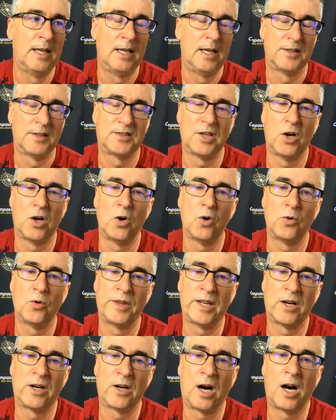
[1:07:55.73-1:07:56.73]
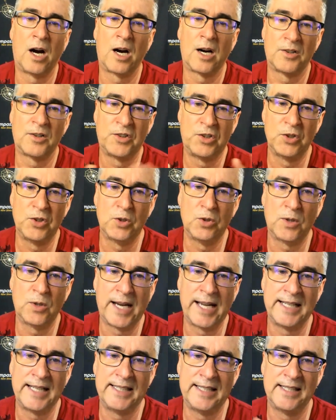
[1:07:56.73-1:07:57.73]
So there are two
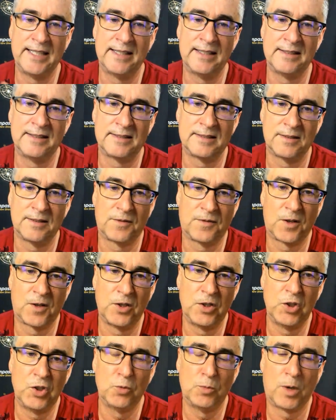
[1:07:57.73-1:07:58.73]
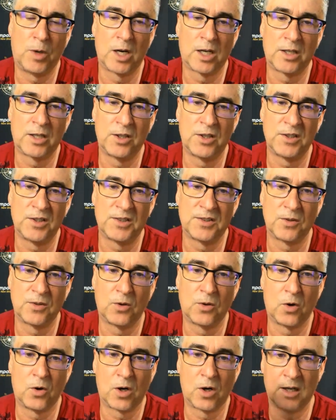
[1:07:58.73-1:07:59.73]
ideas for new markers
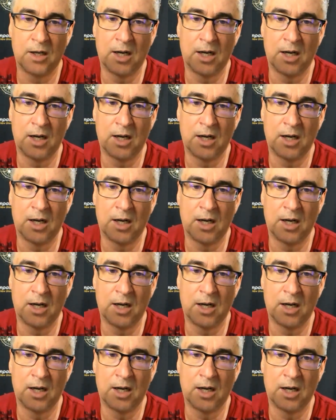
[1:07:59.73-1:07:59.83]
or